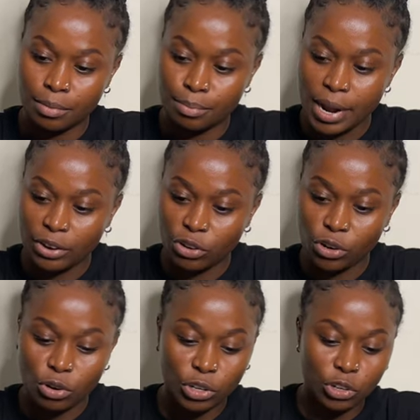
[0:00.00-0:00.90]

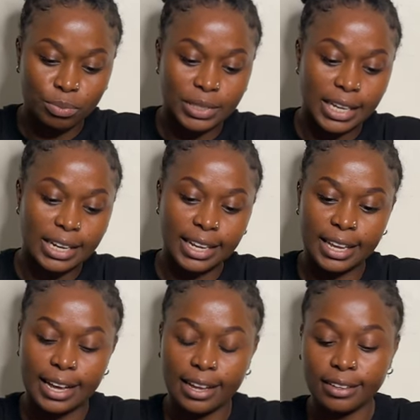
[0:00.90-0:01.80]
Rico cubes in
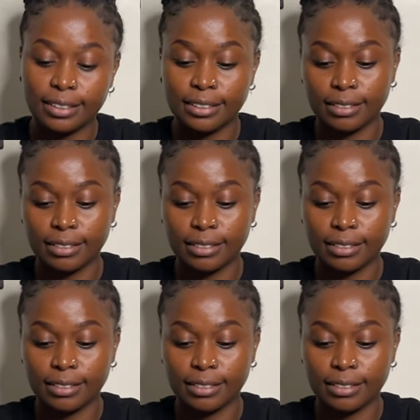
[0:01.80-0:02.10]
here.